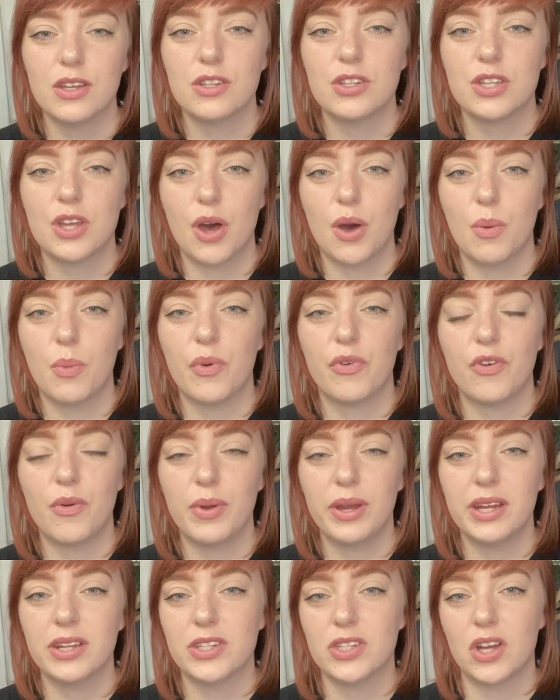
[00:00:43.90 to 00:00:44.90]
So before
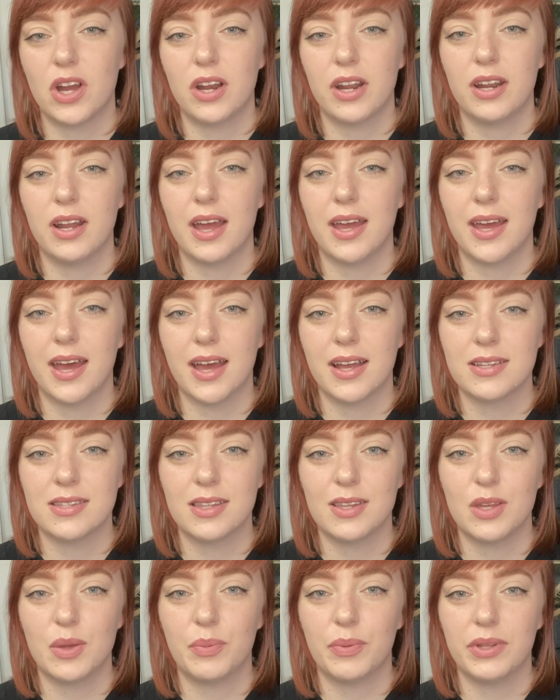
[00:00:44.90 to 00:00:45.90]
we get started, I ask
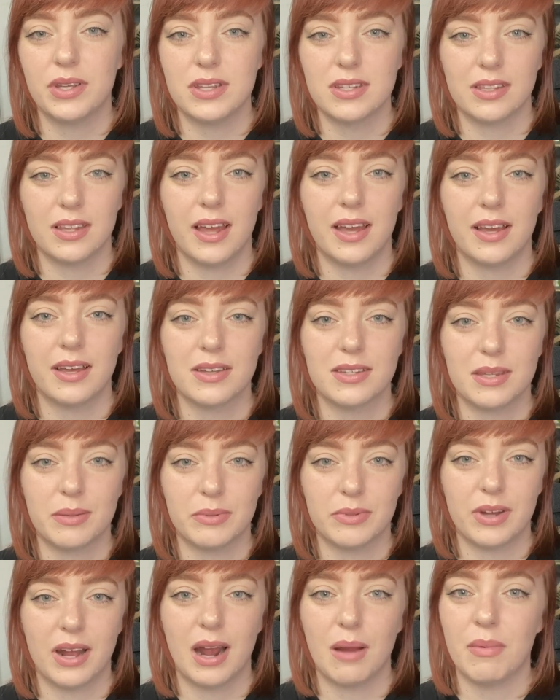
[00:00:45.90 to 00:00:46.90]
that you please like,
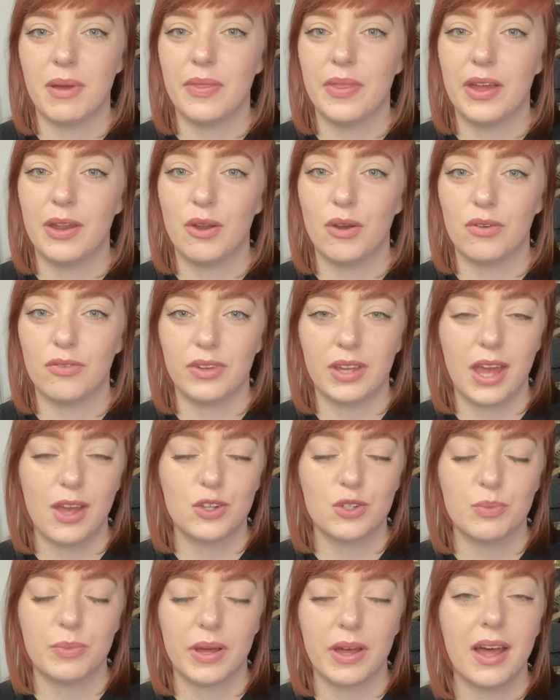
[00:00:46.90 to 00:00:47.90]
subscribe, hit that
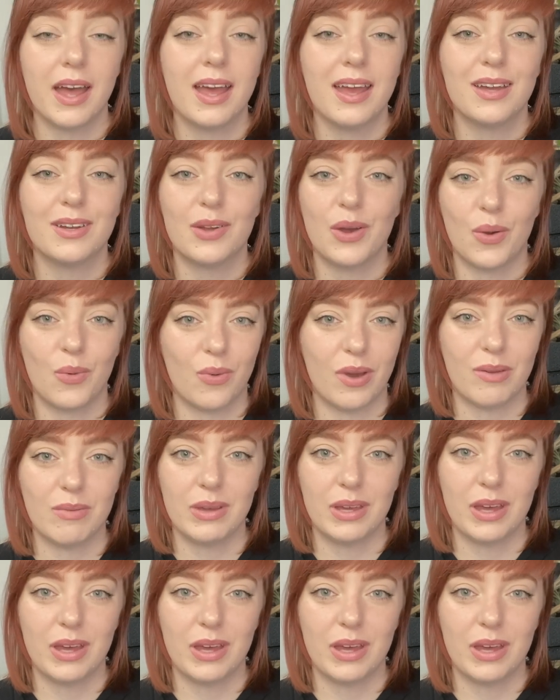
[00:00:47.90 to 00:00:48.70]
notification bell, and away we